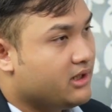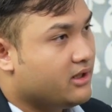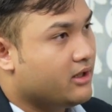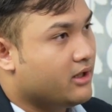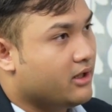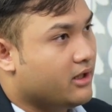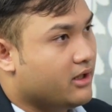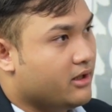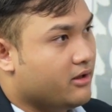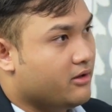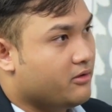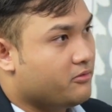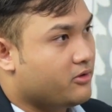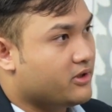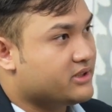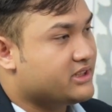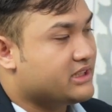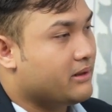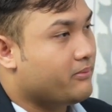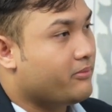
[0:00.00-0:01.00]

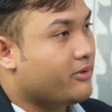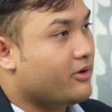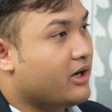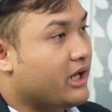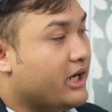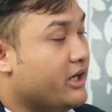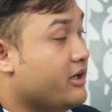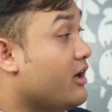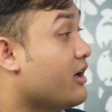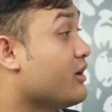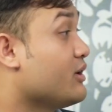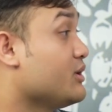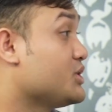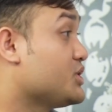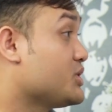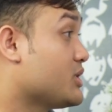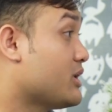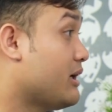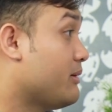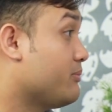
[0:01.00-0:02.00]
For example, like Donald
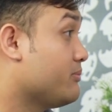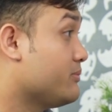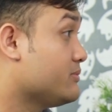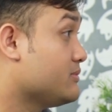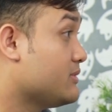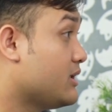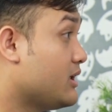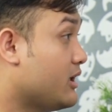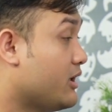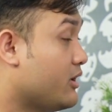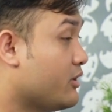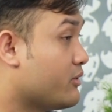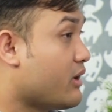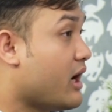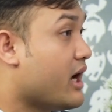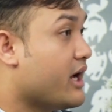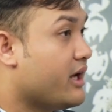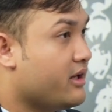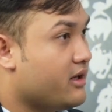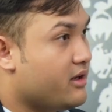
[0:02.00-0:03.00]
Trump
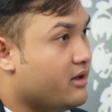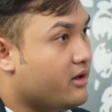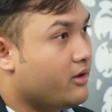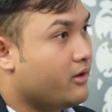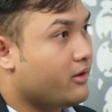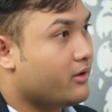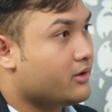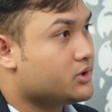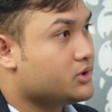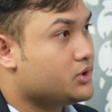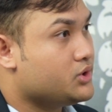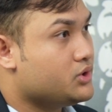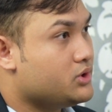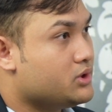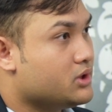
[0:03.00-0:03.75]
riot on